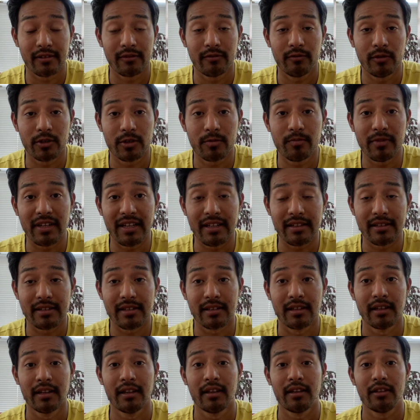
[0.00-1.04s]
which means
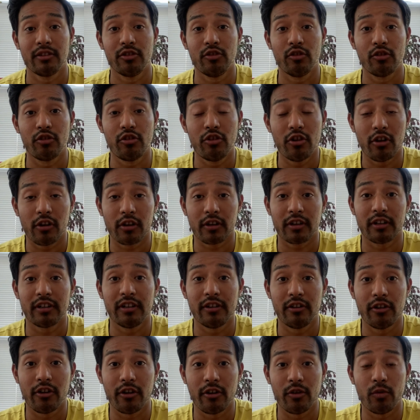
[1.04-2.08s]
you're not going to
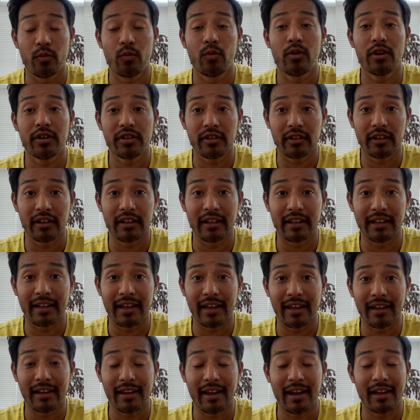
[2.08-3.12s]
know what you're going to get,